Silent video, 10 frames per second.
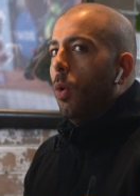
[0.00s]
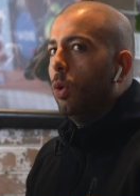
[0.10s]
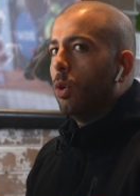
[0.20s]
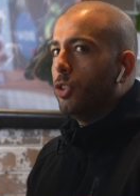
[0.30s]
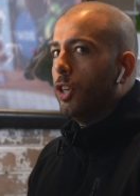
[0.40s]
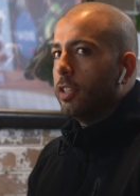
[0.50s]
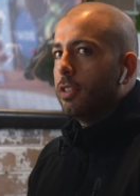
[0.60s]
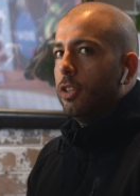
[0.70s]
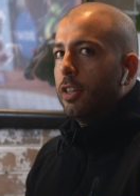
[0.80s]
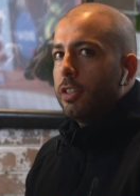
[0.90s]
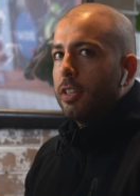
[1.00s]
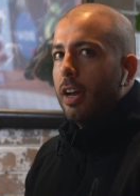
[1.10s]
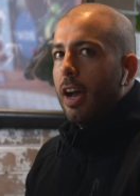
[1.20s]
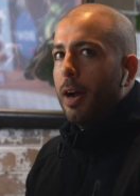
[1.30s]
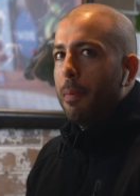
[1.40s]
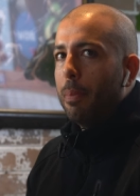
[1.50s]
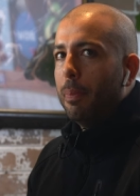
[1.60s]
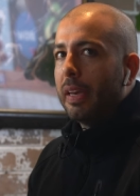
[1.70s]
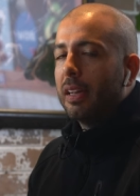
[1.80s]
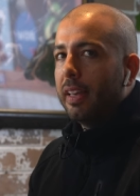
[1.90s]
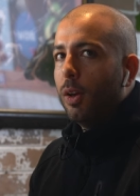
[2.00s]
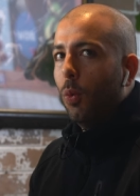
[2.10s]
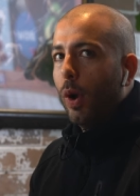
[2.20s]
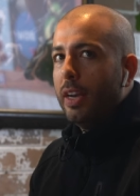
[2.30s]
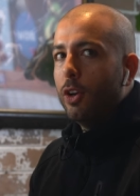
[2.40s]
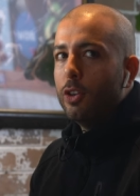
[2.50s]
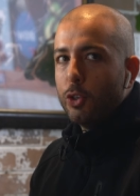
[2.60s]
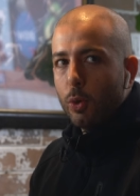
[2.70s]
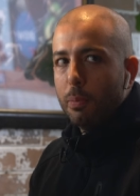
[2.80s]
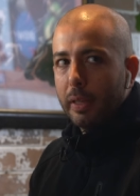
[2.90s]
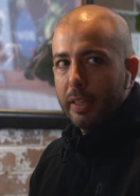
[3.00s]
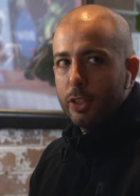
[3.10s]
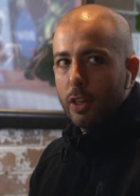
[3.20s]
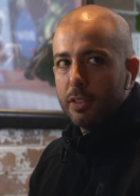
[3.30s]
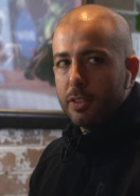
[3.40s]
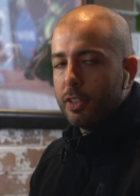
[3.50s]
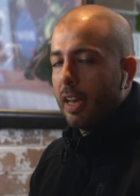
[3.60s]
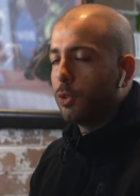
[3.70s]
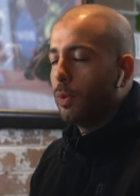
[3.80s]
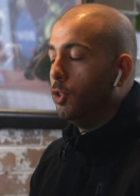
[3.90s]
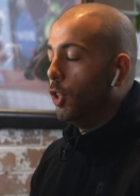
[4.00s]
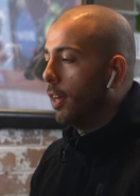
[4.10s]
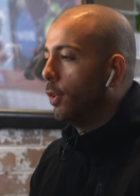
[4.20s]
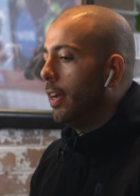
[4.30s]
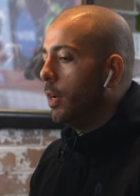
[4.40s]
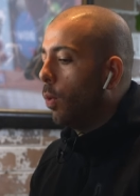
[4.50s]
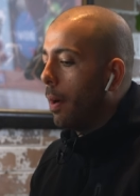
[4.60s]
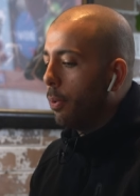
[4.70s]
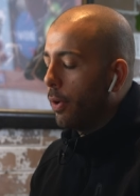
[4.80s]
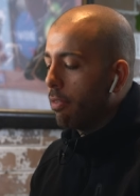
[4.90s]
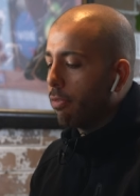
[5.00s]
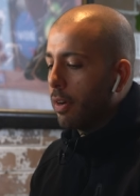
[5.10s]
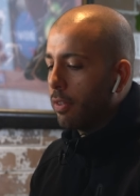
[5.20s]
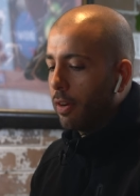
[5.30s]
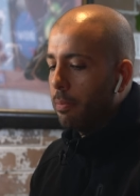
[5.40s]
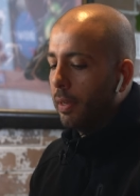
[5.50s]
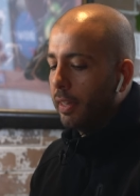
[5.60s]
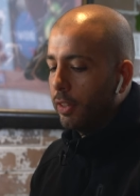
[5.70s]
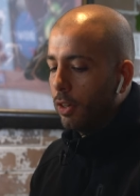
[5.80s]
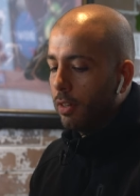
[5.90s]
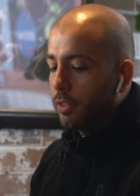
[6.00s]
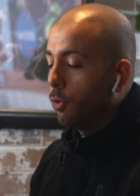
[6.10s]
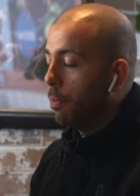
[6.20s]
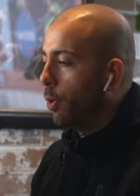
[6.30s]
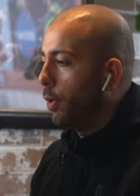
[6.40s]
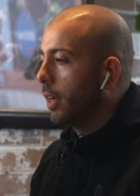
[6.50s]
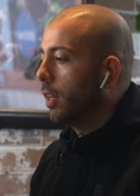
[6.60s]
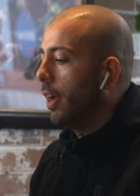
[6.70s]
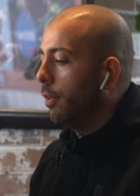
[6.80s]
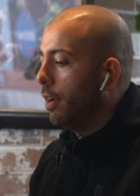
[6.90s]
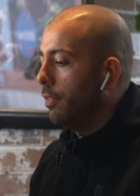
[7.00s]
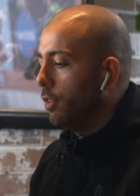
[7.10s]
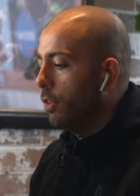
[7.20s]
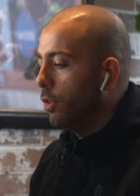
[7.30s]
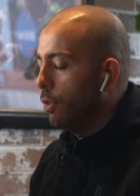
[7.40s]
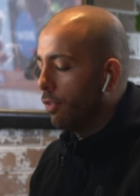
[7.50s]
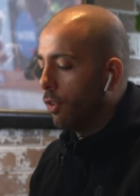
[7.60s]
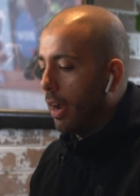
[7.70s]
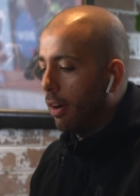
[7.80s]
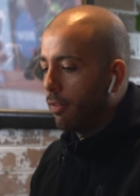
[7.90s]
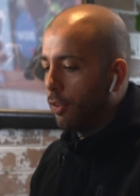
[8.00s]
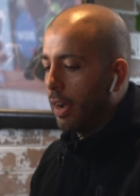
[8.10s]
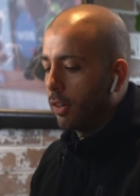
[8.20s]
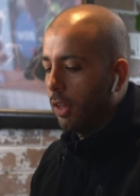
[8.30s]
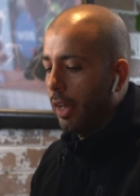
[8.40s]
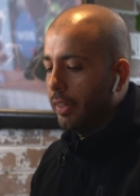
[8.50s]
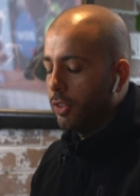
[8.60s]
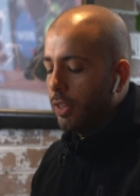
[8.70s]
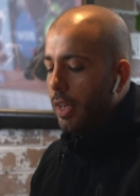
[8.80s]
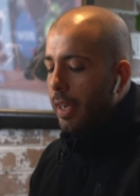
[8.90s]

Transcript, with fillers: Well, look, just just to um, be clear, we don't do a billion dollars of sales. We've generated one point three three billion dollars in reported client revenue for our for our clients.